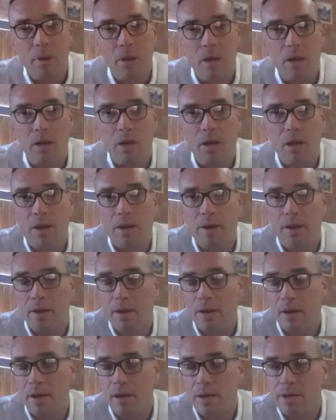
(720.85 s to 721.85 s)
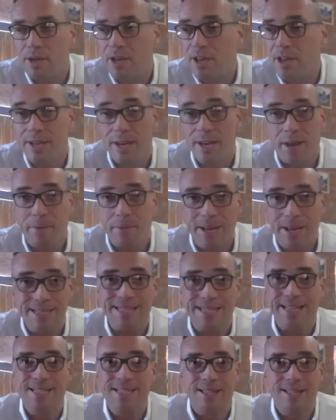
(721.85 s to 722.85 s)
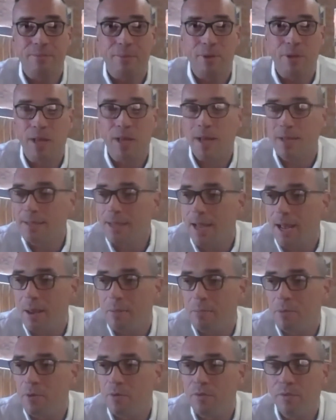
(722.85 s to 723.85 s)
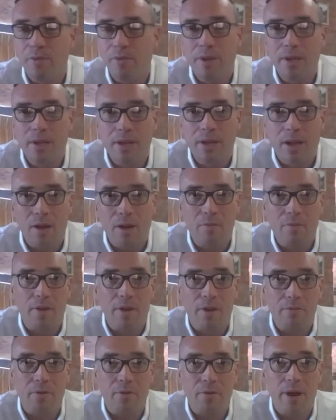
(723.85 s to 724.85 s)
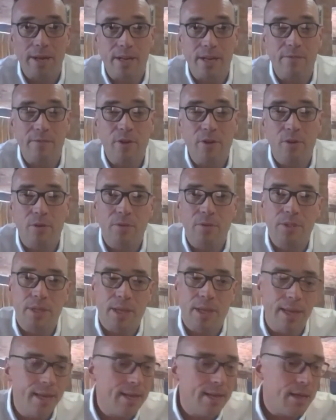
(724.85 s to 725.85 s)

and, and uh, you know, assist them at that time of, of, of, great difficulty.